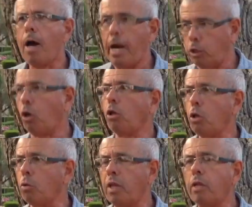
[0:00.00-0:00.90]
I told
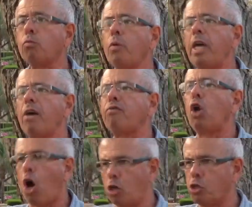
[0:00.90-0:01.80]
you that we have
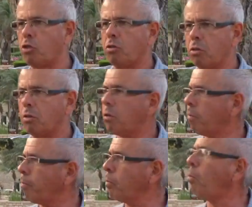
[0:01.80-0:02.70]
lost
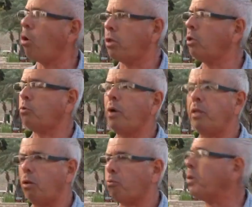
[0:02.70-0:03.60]
more than
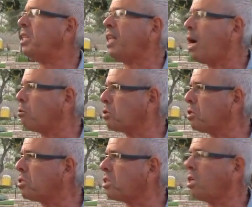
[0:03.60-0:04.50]

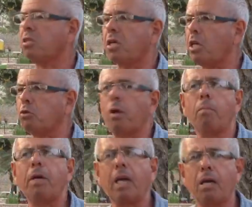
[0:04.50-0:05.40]
23,000 since Israel
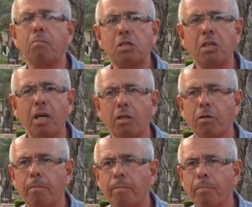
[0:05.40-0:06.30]
became a state.
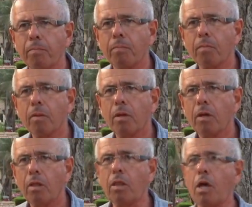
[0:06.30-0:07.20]

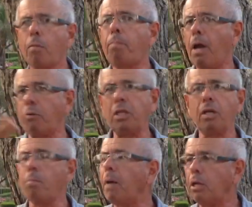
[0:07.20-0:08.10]
They are buried
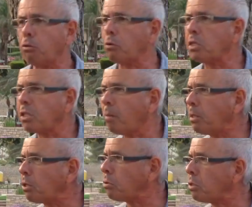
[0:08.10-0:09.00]
in military
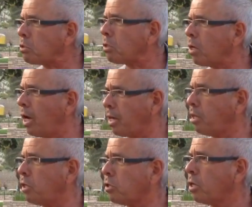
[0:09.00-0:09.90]
cemeteries like
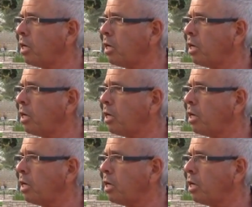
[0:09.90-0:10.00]
this.